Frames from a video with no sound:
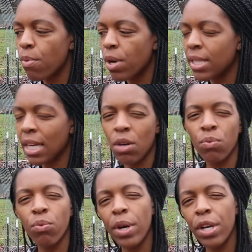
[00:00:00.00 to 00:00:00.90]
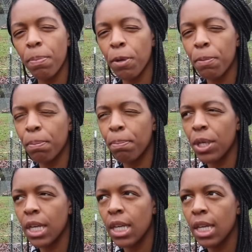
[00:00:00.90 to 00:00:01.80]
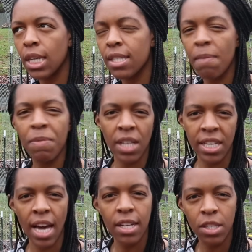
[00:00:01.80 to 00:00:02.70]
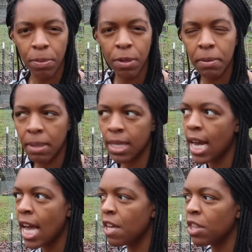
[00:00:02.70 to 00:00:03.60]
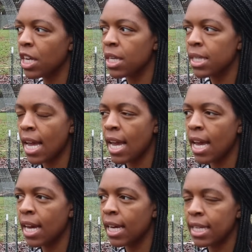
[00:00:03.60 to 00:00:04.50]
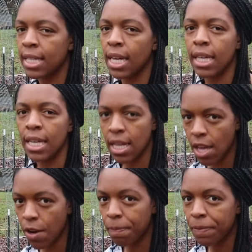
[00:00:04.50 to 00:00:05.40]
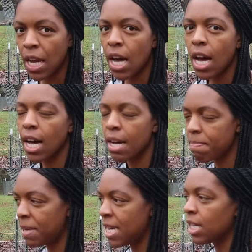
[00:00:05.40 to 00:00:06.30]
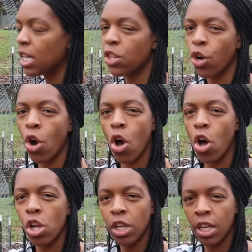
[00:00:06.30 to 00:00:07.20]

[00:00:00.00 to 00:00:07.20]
it's like a royal purple burgundy, something like that. It's a purple bean. And then there's a Kentucky yellow bean. They're all